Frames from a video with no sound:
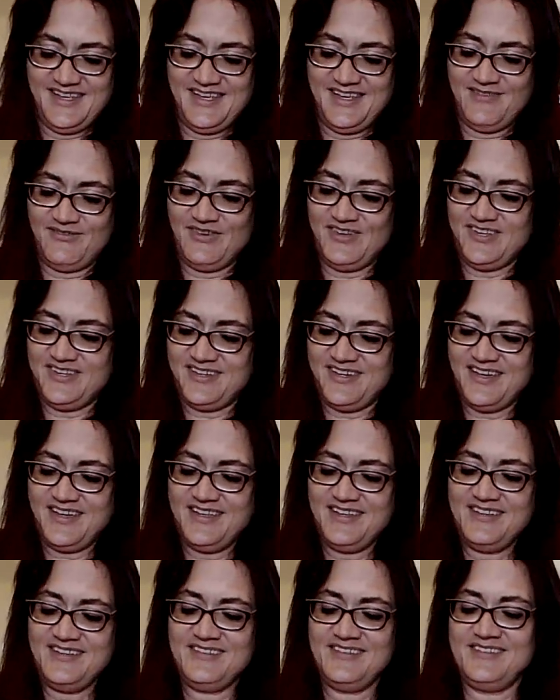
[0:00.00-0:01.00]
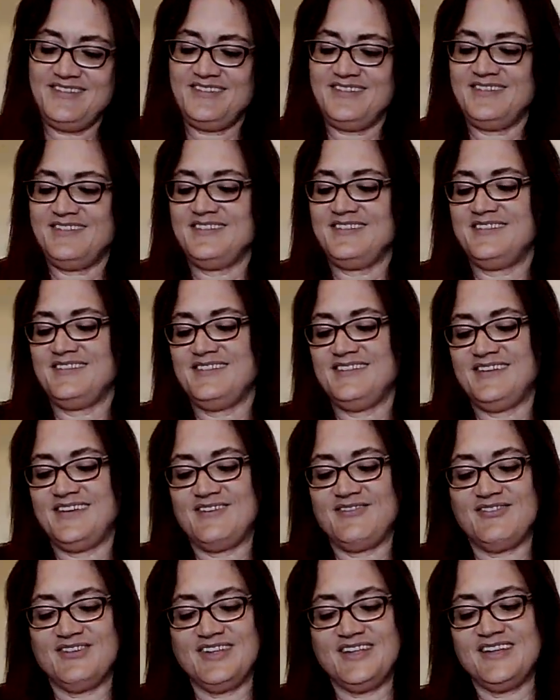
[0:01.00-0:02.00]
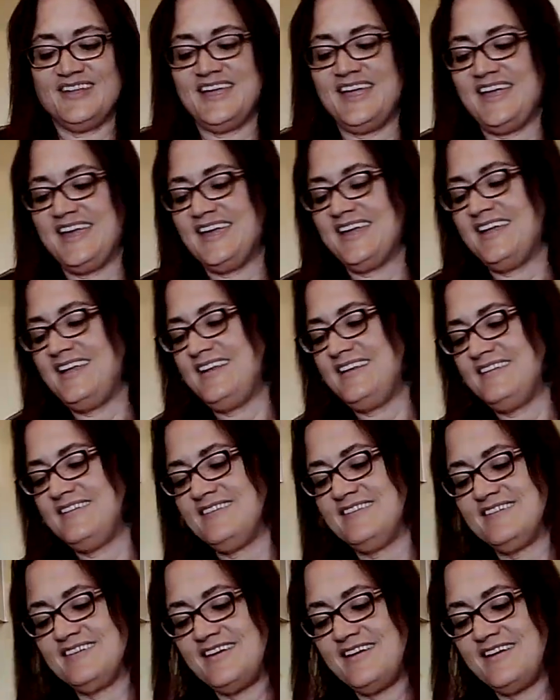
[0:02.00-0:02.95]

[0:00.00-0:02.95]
If it does, definitely like it.